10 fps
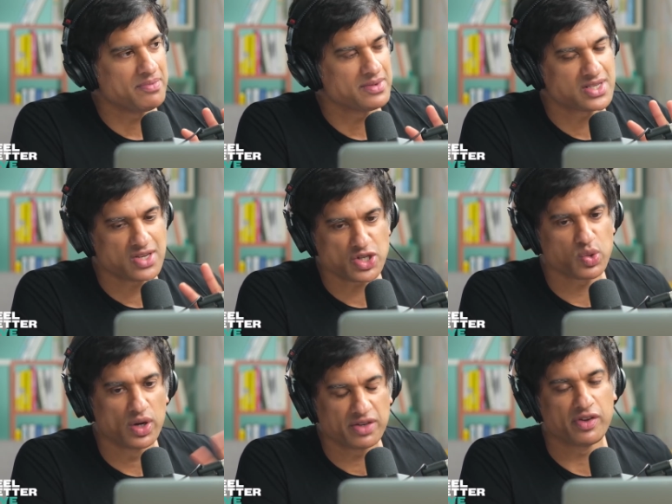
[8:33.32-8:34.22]
such
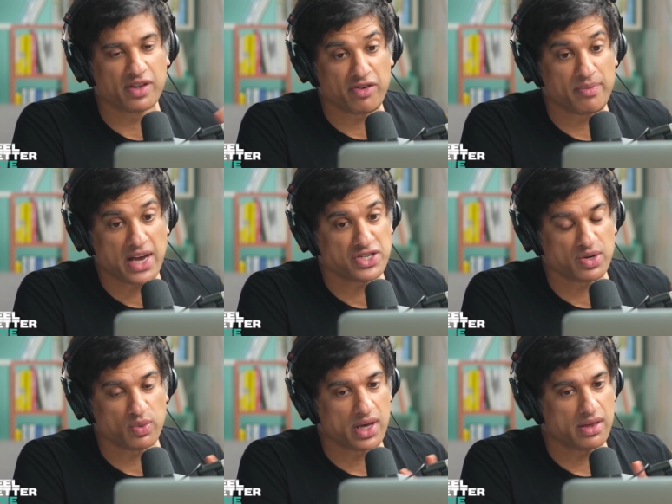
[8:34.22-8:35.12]
wonderful
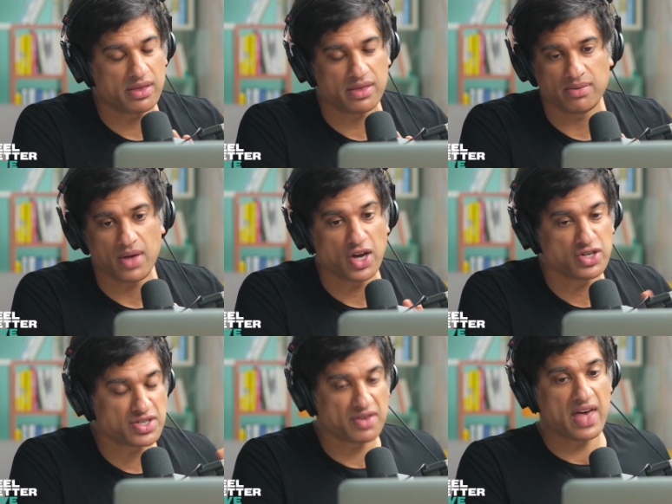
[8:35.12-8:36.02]
information with
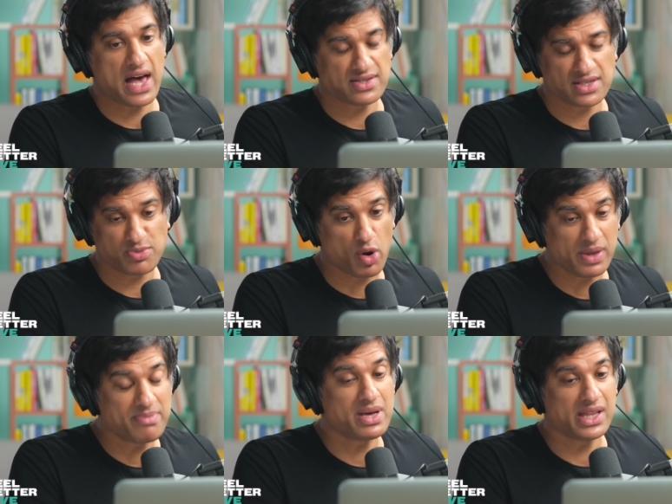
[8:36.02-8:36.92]
hundreds of thousands,
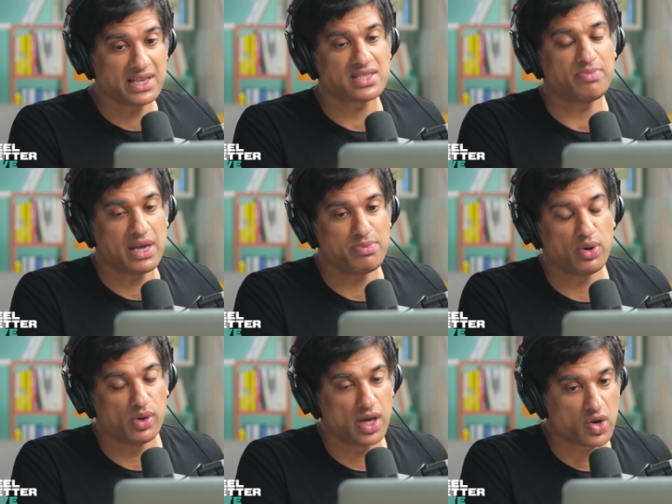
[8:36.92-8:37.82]
probably millions of
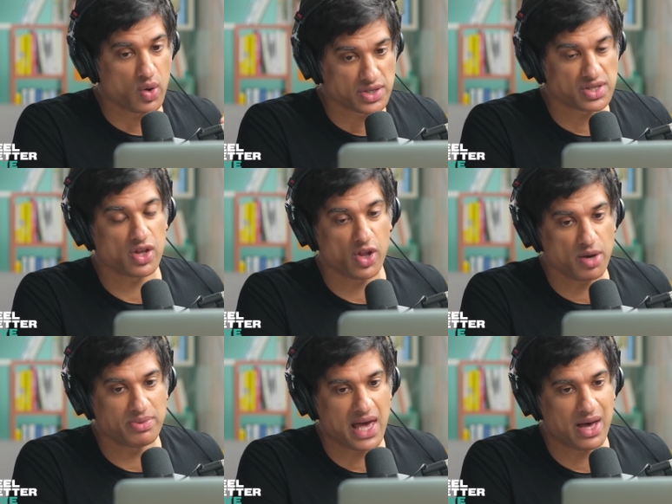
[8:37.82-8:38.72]
people across the
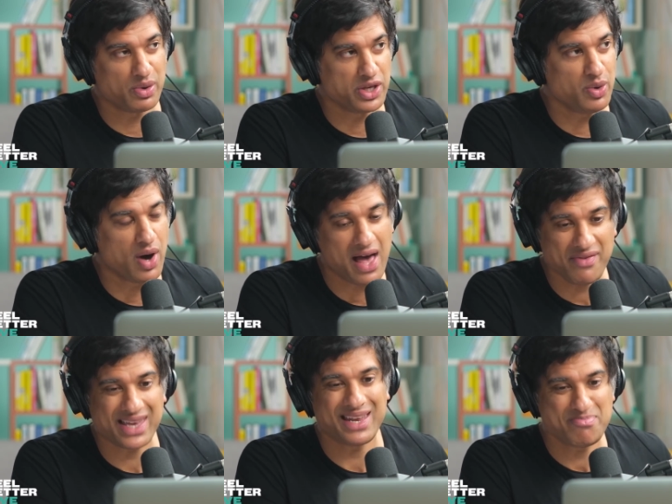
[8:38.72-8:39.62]
globe now. You are
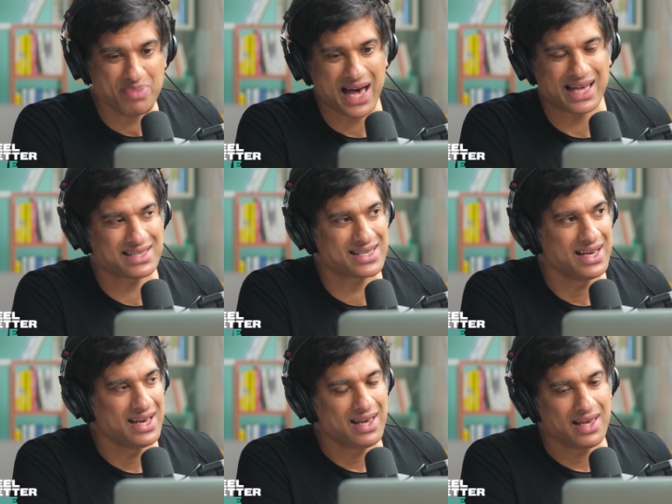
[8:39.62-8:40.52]
having an impact
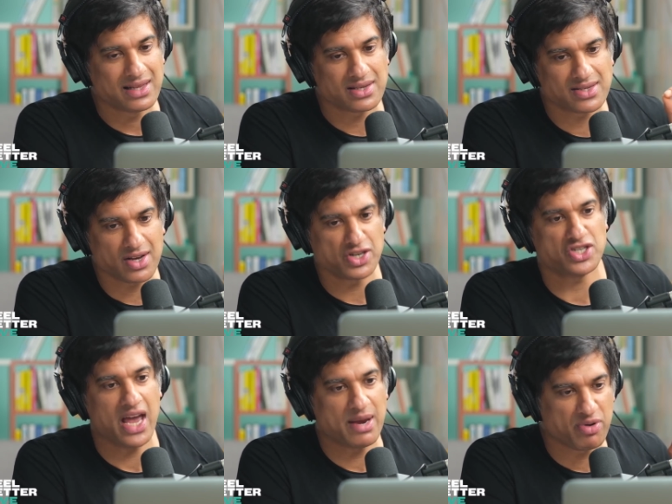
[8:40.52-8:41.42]
in
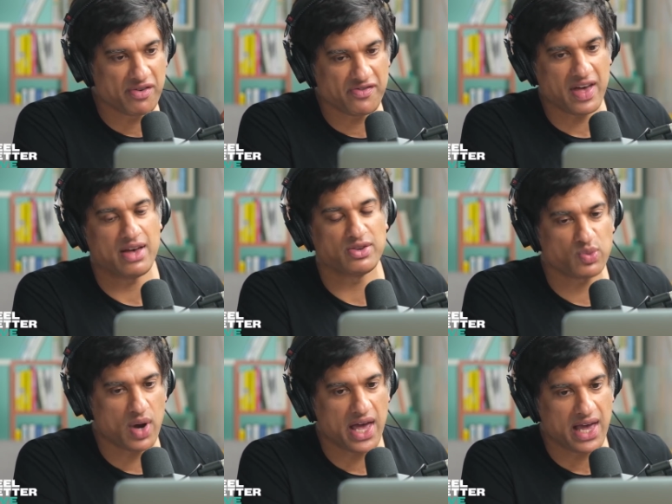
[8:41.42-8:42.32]
such a profound
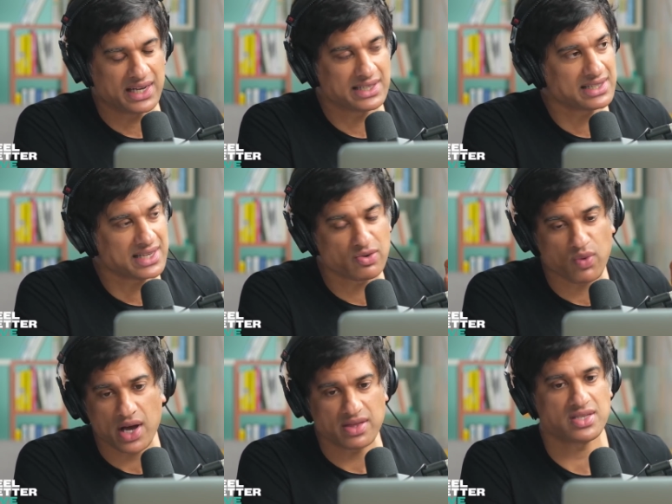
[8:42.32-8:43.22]
way. And as I said
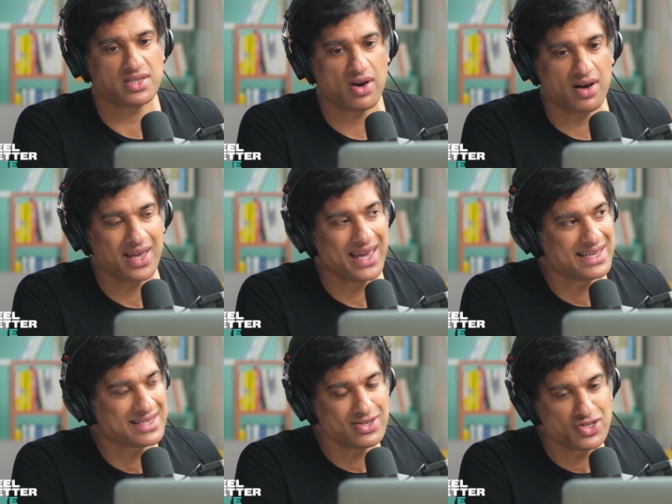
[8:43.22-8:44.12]
right at the start, it
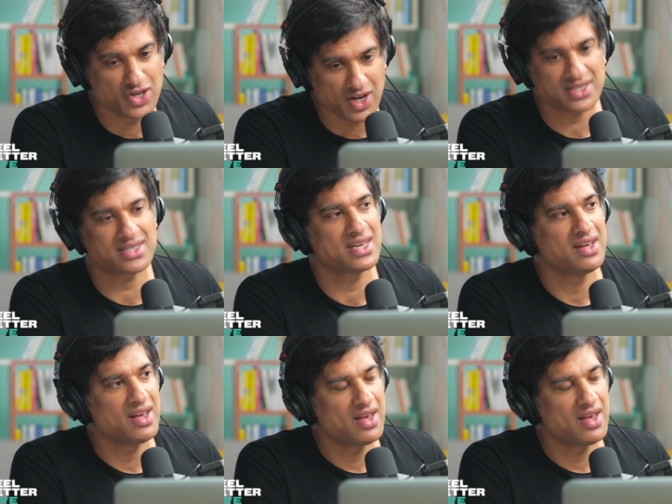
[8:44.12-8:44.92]
isn't just